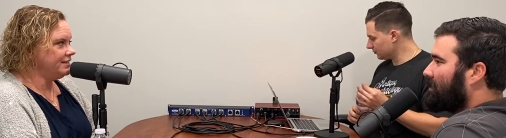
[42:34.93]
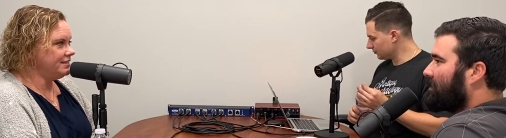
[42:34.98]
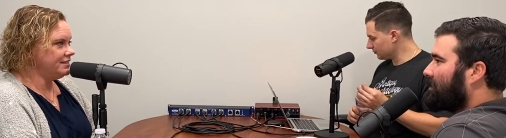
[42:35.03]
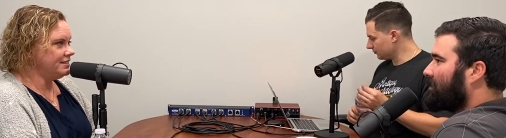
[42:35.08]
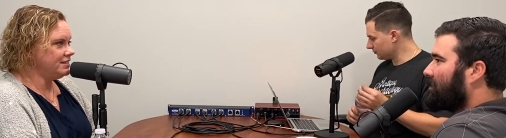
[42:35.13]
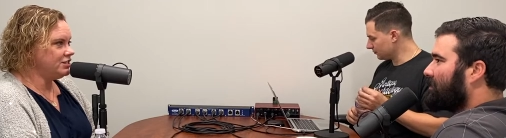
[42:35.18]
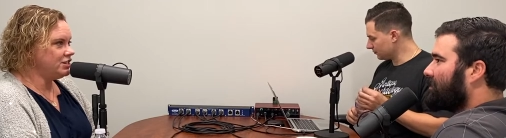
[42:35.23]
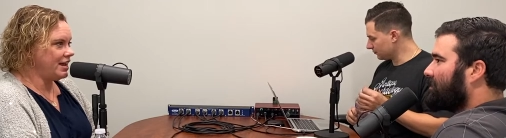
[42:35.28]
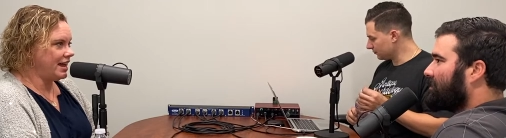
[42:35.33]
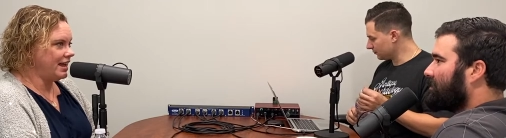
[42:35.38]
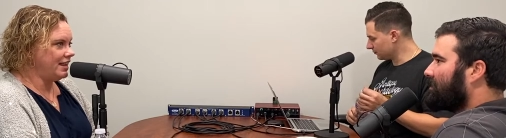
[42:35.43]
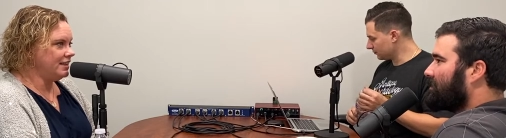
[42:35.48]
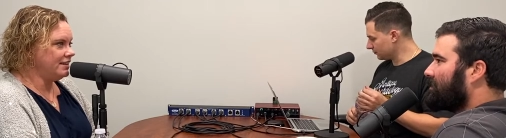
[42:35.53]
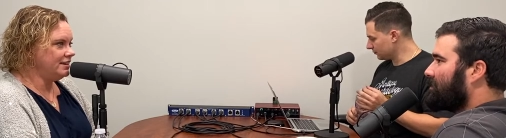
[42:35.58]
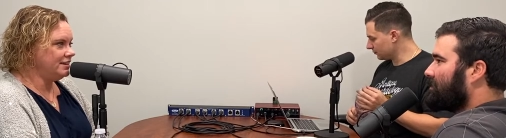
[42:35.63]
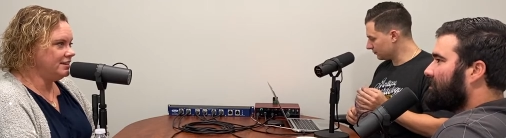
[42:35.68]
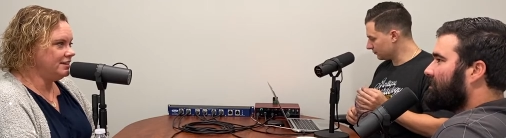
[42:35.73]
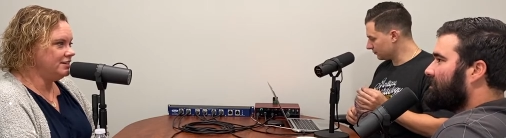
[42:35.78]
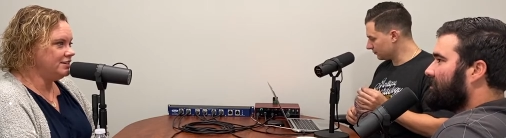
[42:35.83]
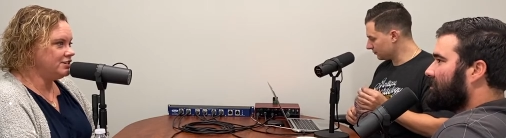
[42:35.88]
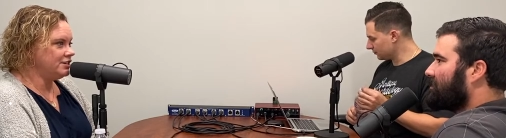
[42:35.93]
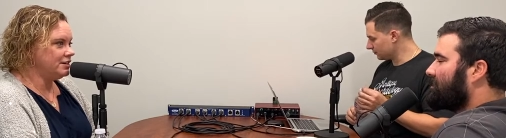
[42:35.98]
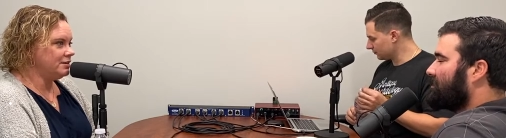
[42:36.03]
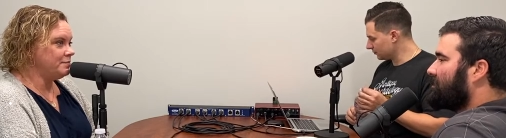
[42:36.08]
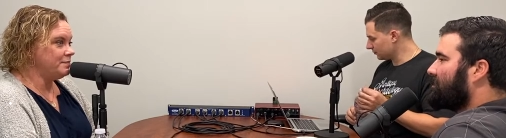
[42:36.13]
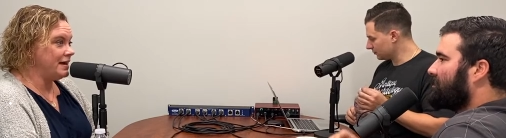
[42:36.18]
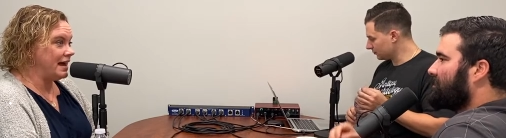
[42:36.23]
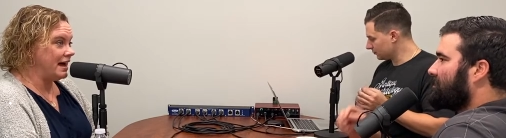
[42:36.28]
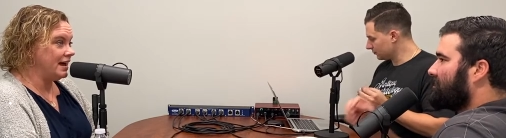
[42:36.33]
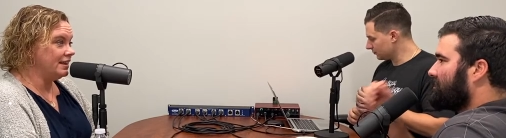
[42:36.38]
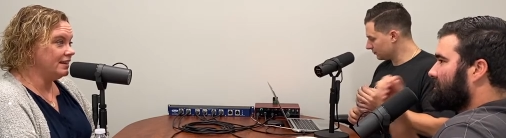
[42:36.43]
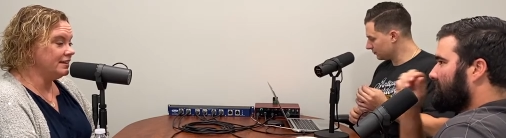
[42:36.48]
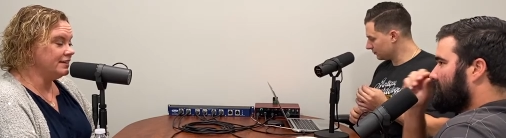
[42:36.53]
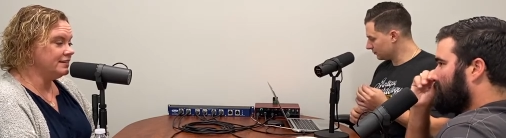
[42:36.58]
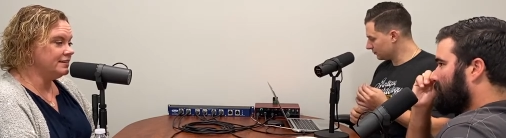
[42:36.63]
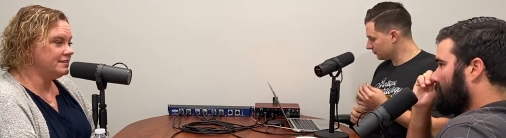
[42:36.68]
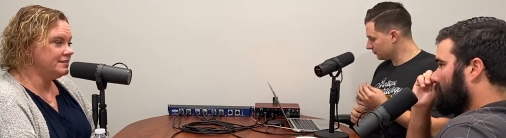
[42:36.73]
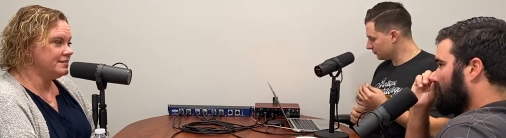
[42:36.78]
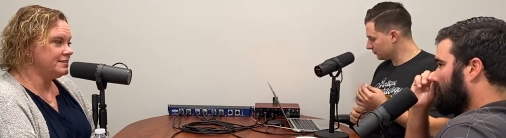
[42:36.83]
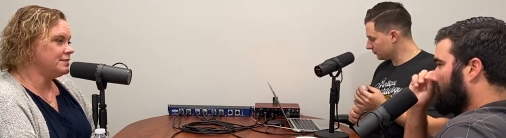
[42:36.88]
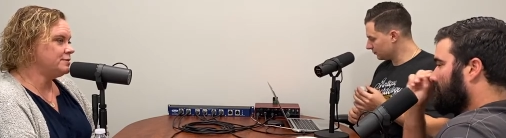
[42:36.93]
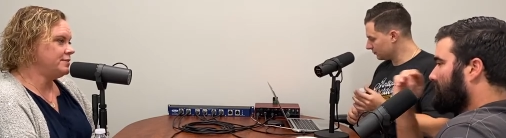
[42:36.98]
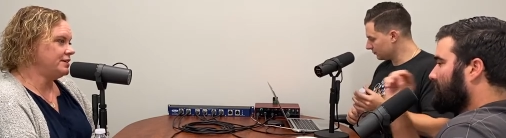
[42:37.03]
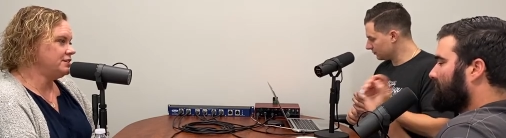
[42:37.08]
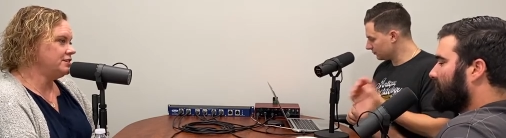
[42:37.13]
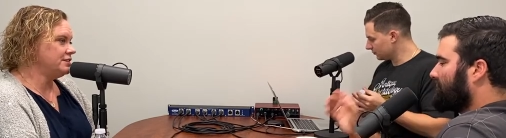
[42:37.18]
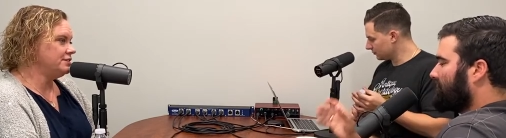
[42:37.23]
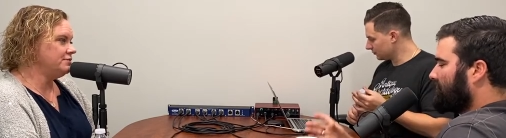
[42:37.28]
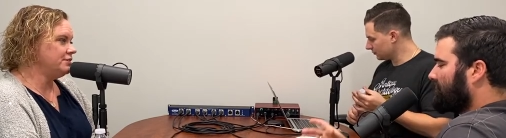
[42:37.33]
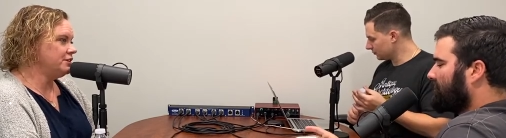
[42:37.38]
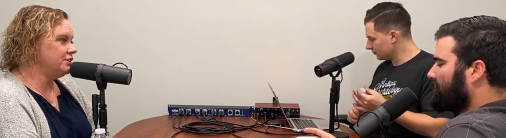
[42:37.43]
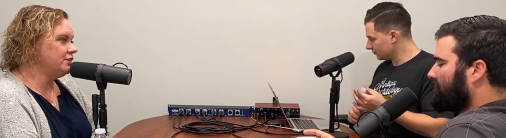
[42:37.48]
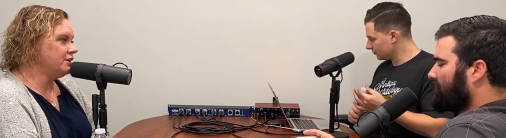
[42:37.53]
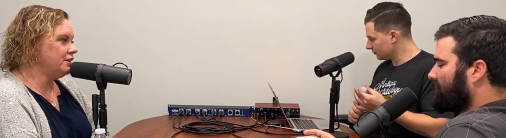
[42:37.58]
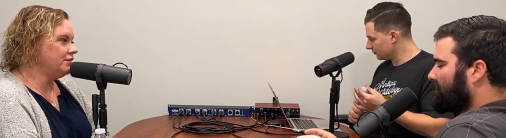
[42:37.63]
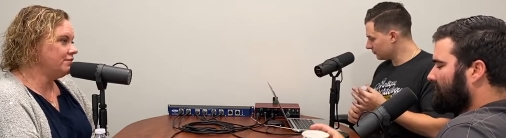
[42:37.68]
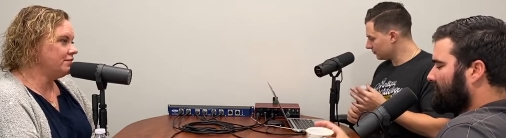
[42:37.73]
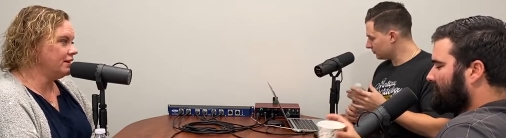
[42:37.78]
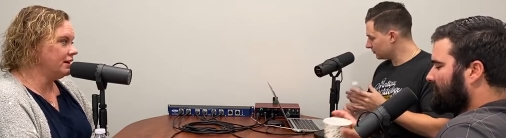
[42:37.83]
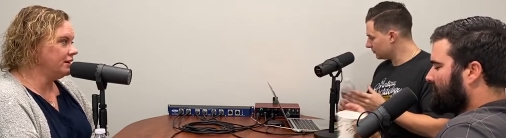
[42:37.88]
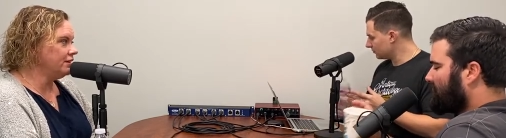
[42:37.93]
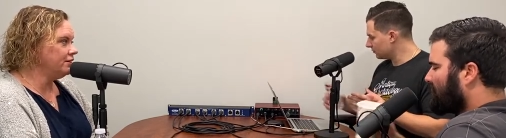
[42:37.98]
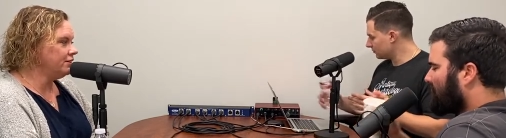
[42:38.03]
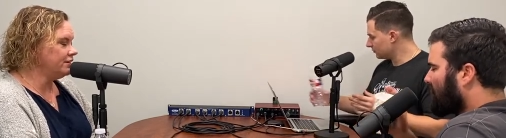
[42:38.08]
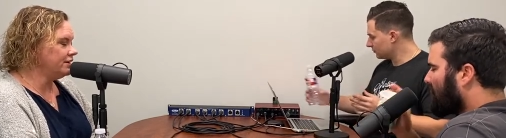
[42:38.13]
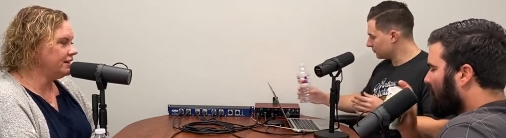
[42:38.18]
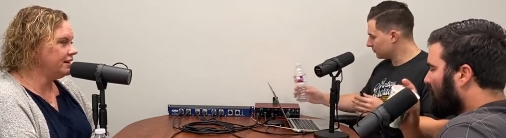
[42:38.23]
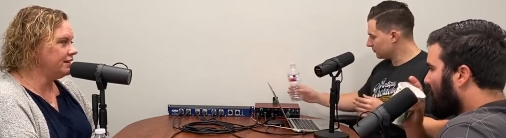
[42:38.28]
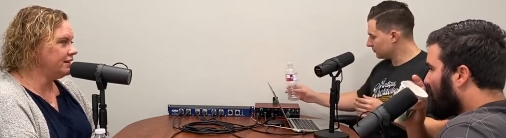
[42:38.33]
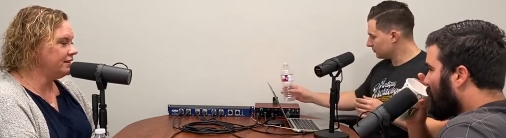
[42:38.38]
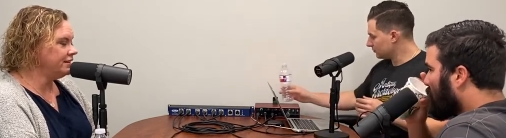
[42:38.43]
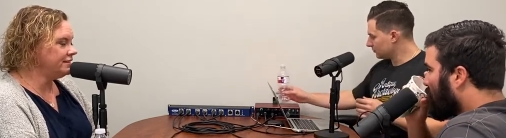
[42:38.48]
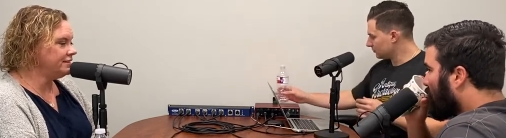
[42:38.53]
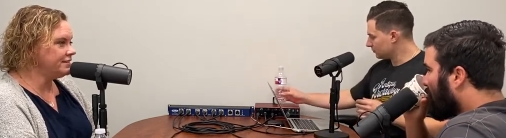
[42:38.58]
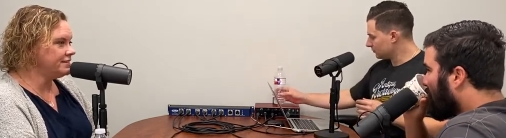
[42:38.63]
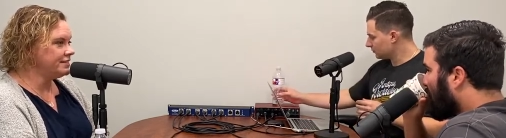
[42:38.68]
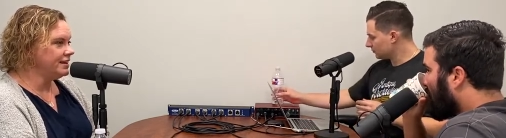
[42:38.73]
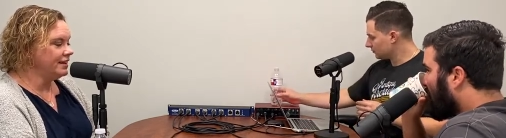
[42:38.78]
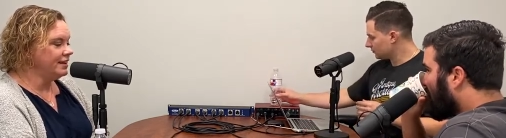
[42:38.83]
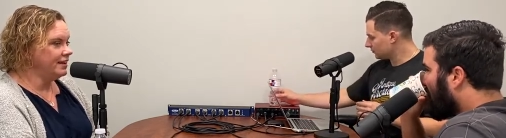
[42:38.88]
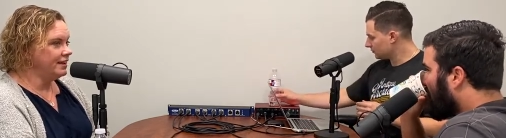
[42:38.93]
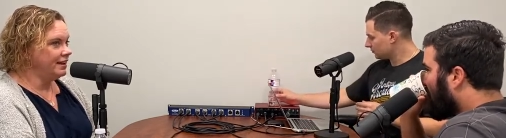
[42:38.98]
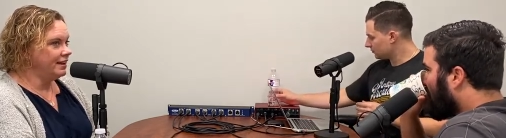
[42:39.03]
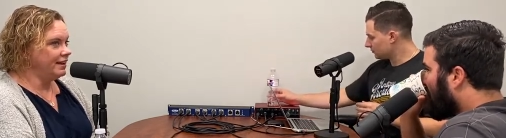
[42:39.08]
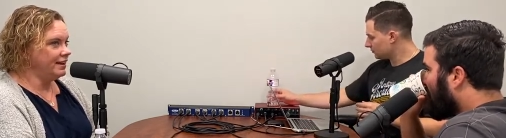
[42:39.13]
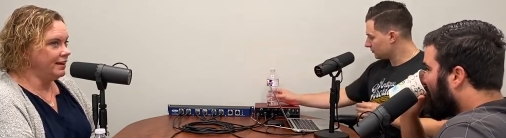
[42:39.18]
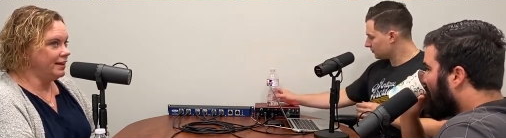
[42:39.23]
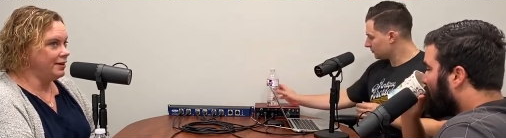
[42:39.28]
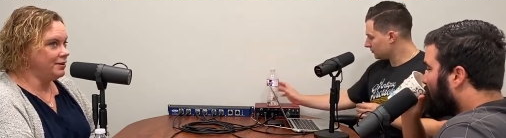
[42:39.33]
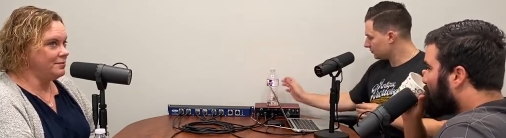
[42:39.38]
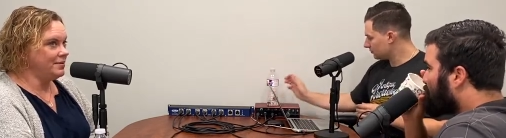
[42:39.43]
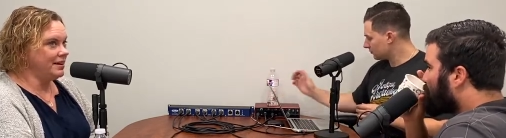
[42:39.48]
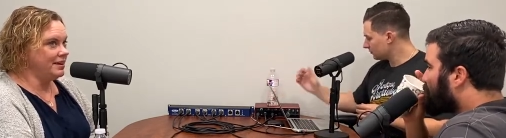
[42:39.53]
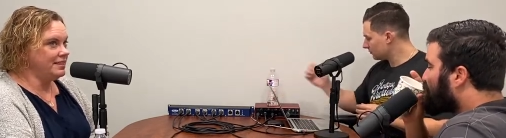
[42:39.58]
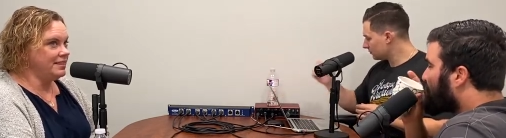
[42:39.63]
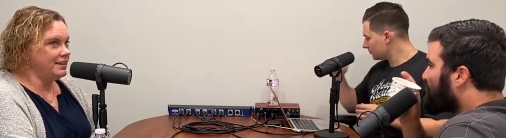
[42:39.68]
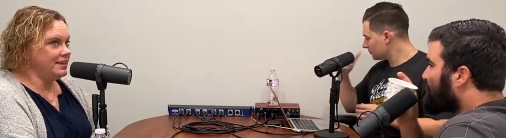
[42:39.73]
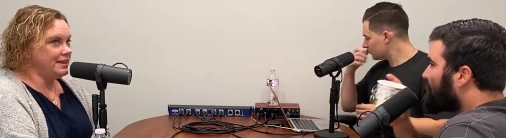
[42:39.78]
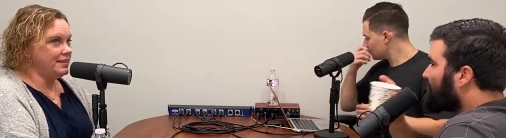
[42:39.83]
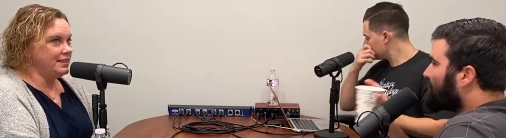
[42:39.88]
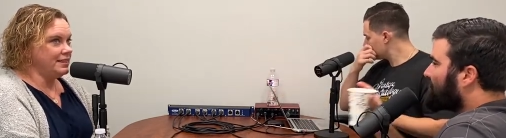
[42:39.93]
Speaker 1: it's a challenge and a balance, especially when you have younger kids. Um, I think